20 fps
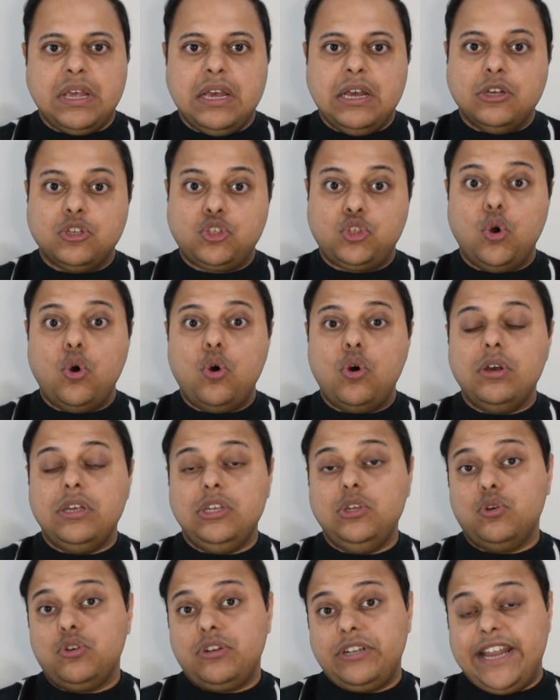So
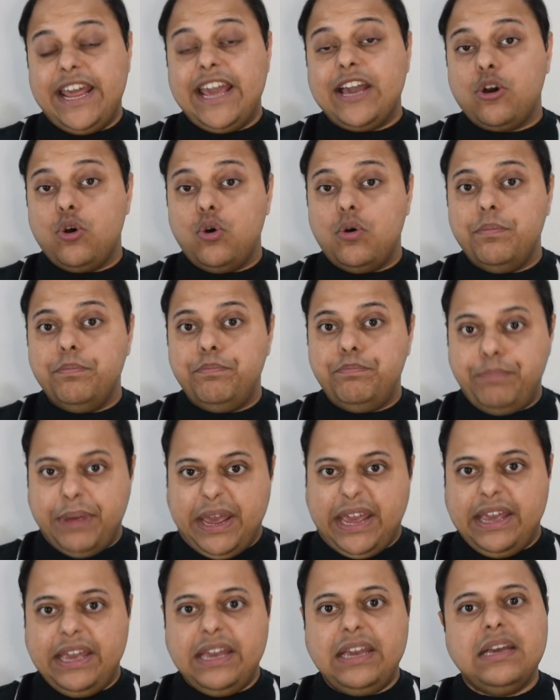your take home
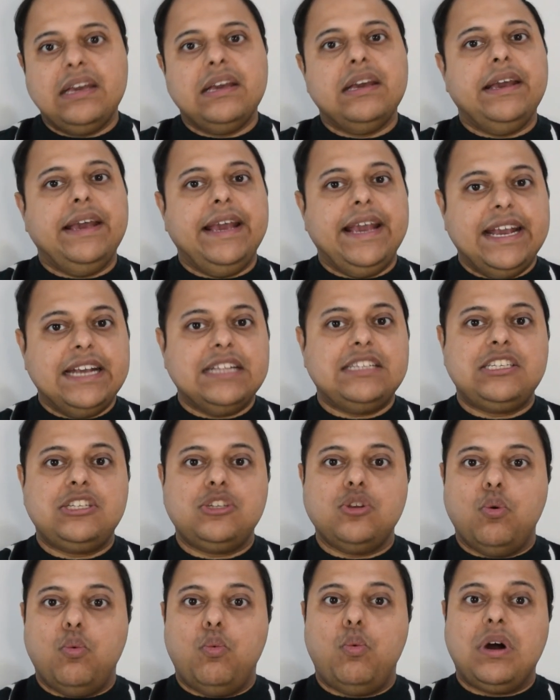pay
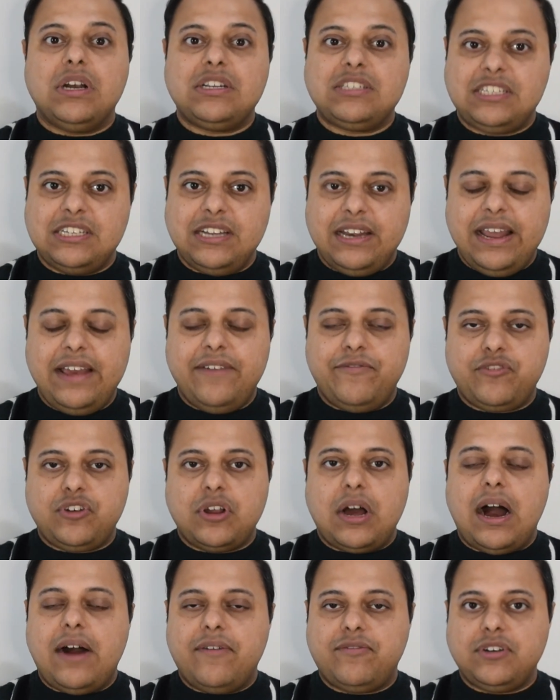is what's left
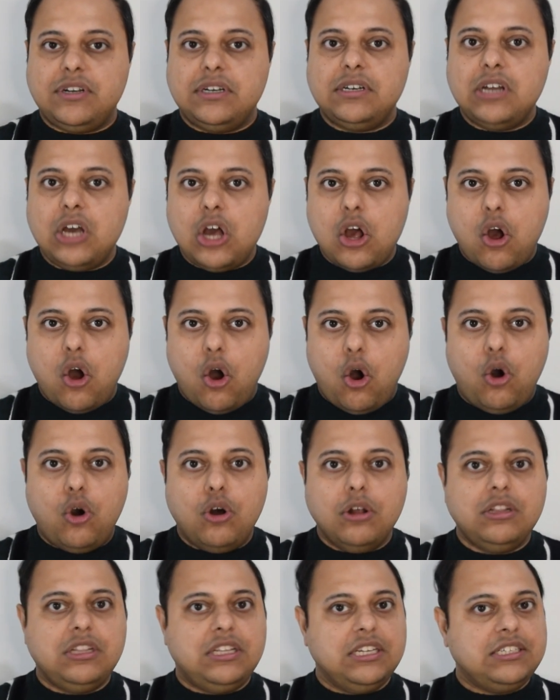after
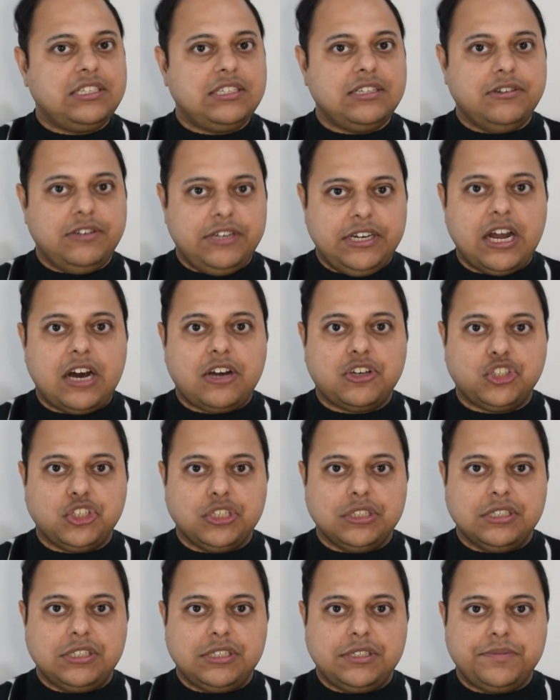all these
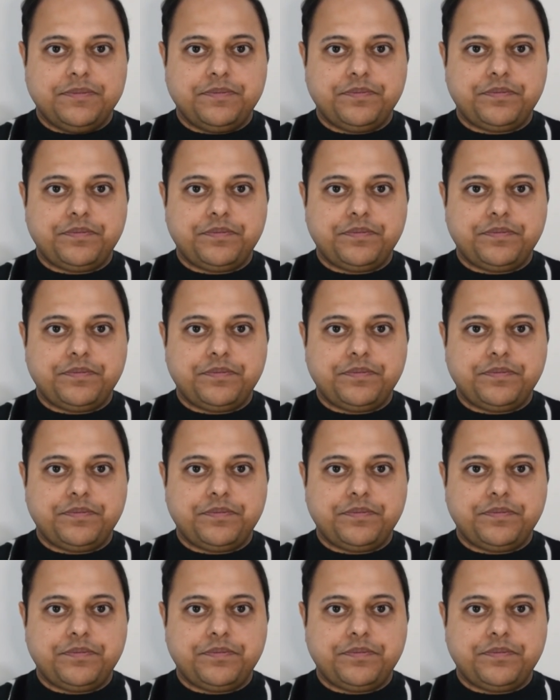deductions.